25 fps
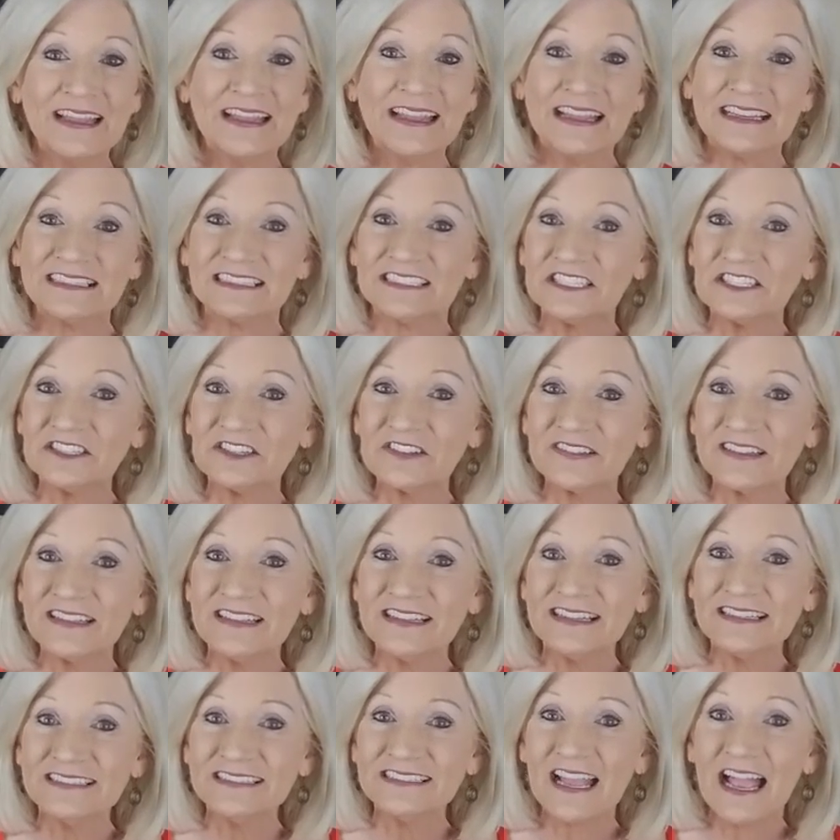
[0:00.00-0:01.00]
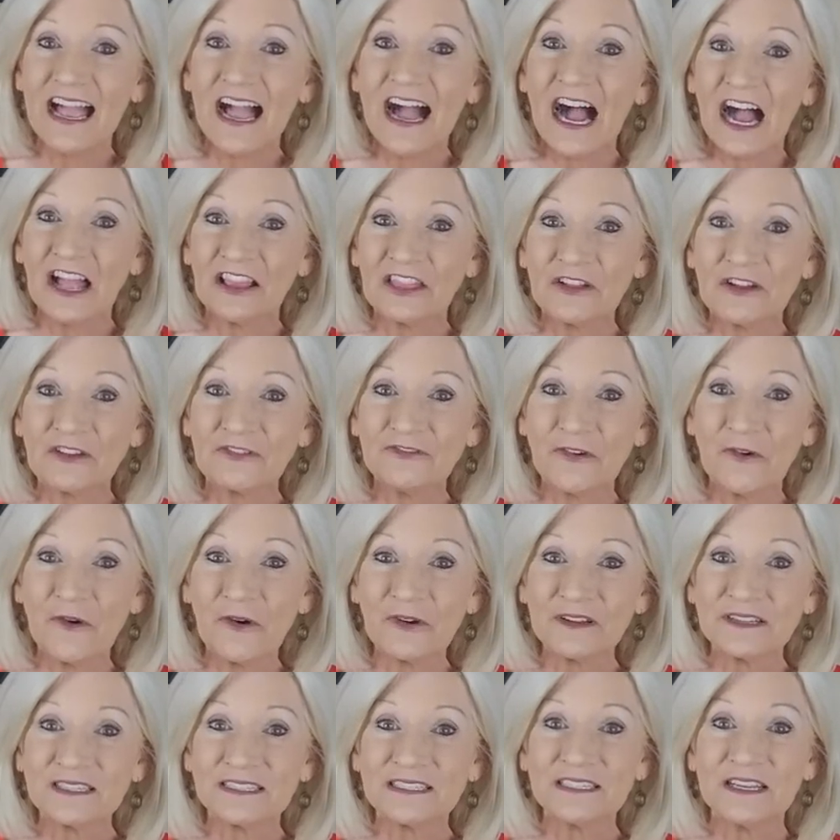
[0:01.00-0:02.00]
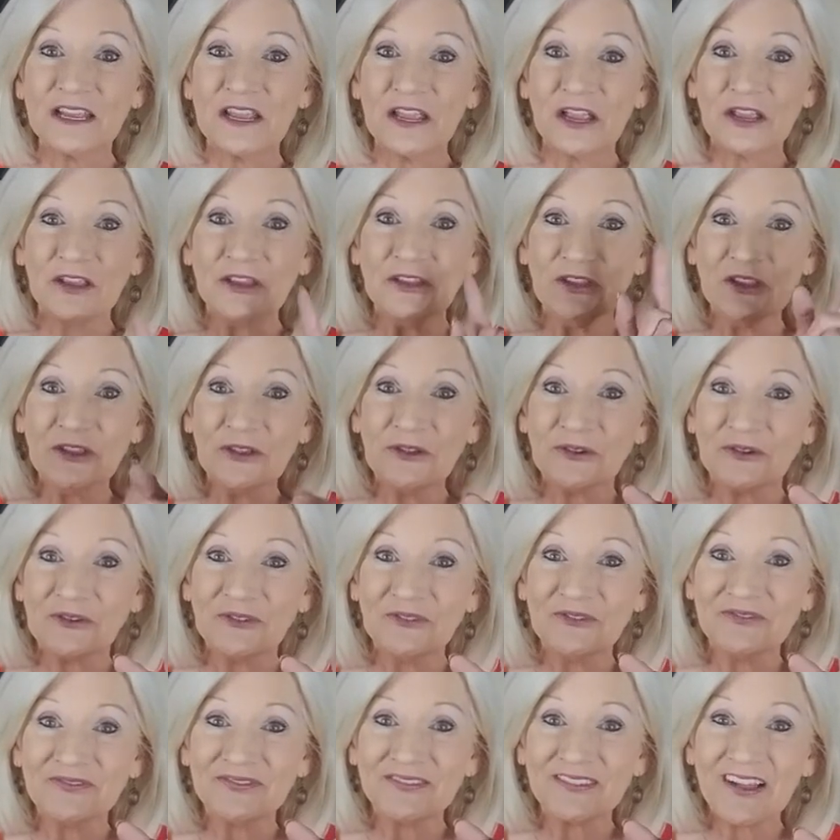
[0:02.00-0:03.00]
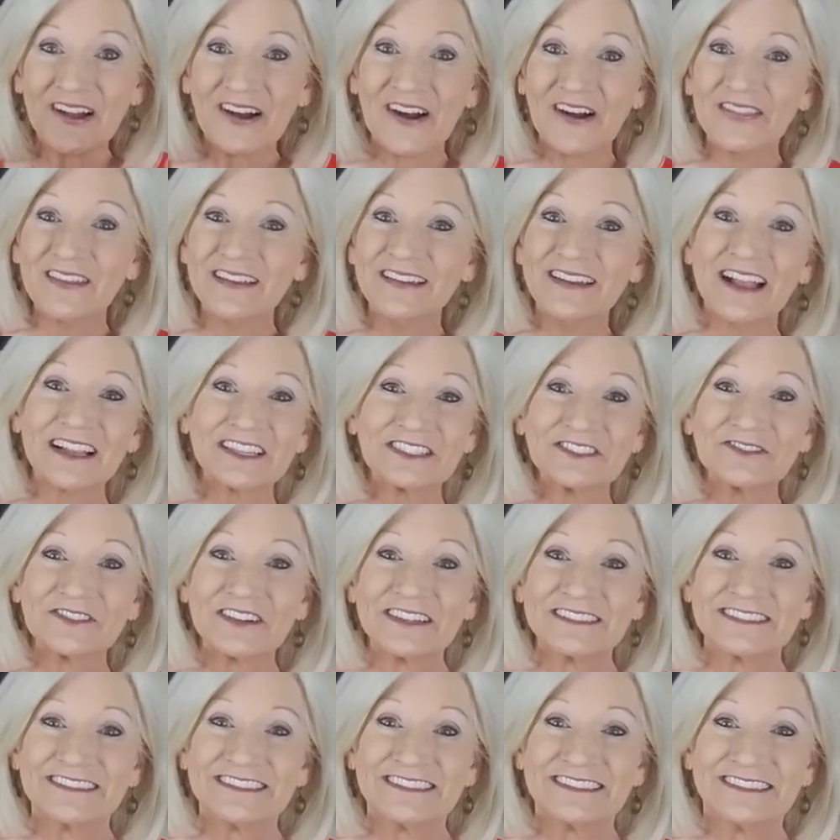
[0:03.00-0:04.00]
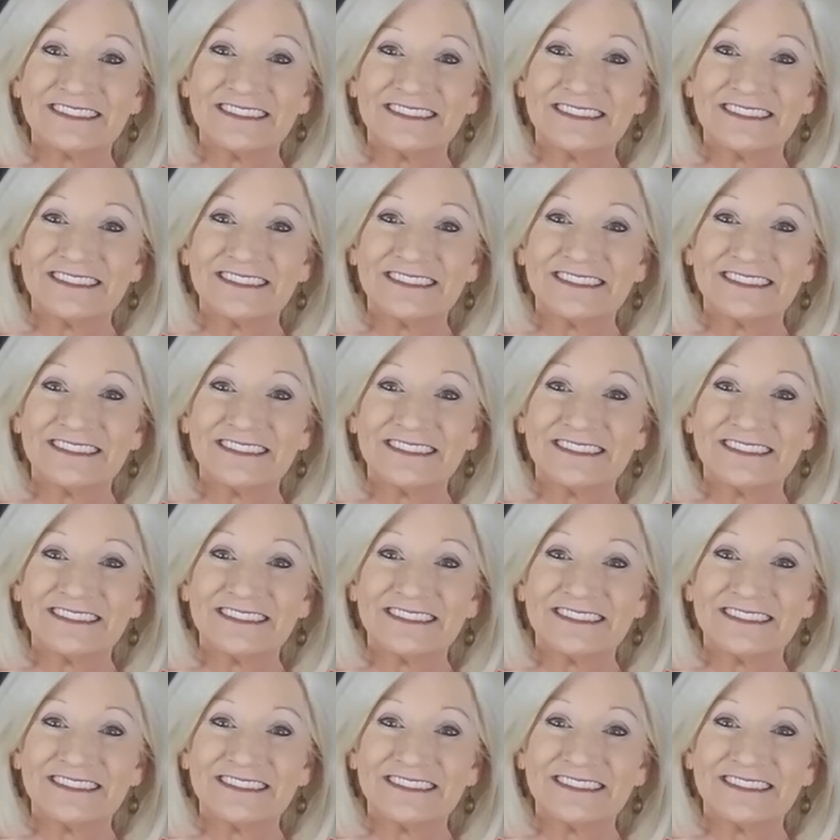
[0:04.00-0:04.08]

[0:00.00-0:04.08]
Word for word: Until then, I look forward to seeing you on the next one.